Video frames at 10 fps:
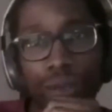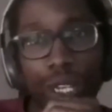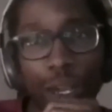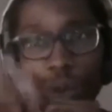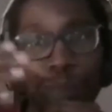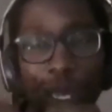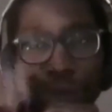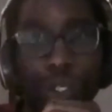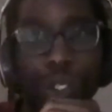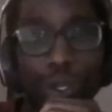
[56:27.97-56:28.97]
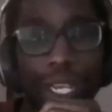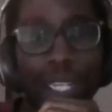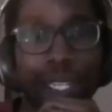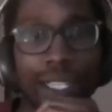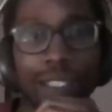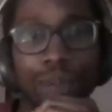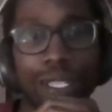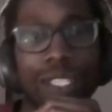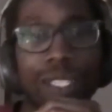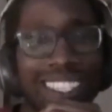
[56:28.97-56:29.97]
when people do get into those
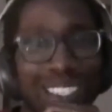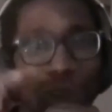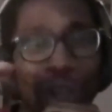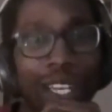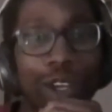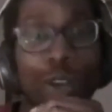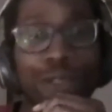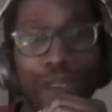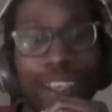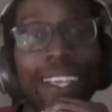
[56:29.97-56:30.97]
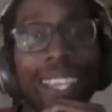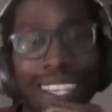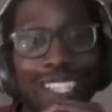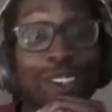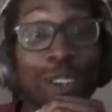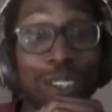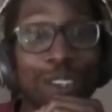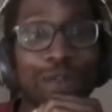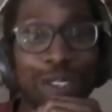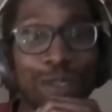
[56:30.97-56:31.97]
positions, it's not enough. It's not
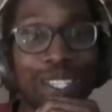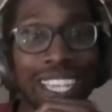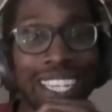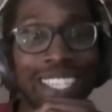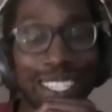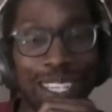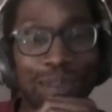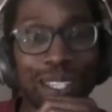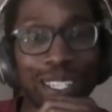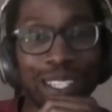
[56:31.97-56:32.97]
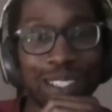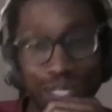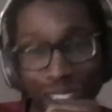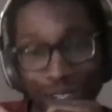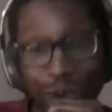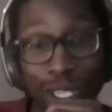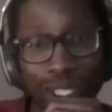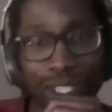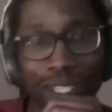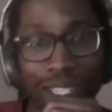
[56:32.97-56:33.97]
enough to ascend into those positions to the
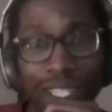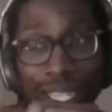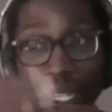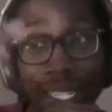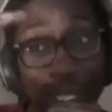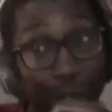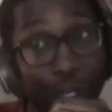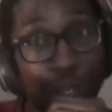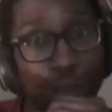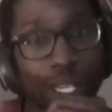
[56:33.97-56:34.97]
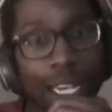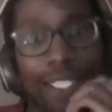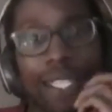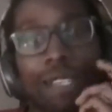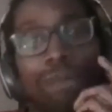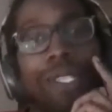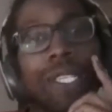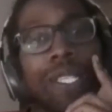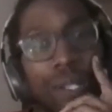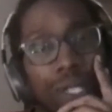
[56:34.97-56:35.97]
questioner. It's not enough to get into those
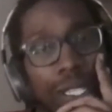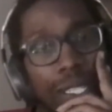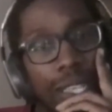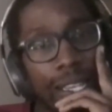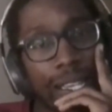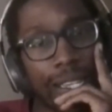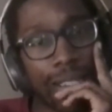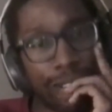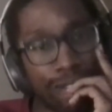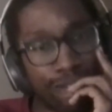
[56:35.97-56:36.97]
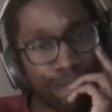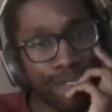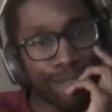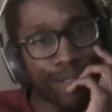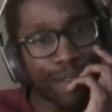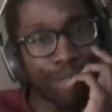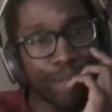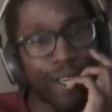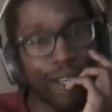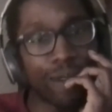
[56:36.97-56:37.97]
positions. It's then a case of them
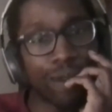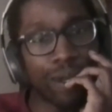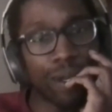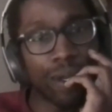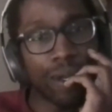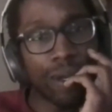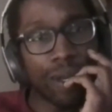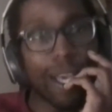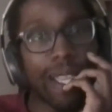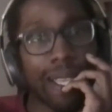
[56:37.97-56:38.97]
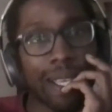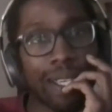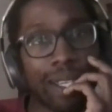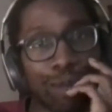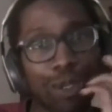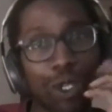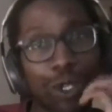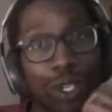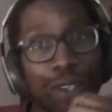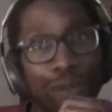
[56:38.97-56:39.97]
being, I think, as much as
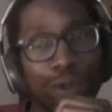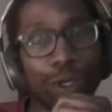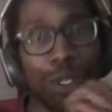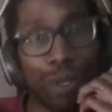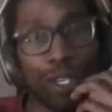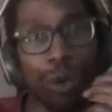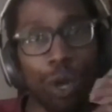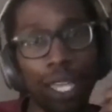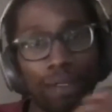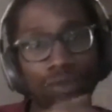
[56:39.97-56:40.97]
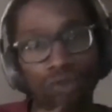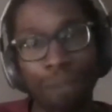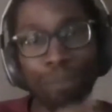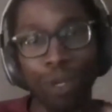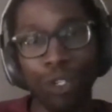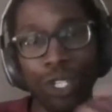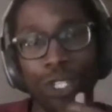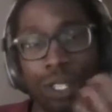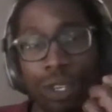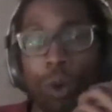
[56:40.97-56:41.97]
you can afford to be, quite rambunctious
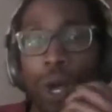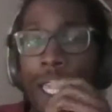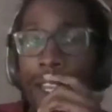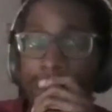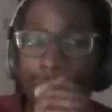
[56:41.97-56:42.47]
and quite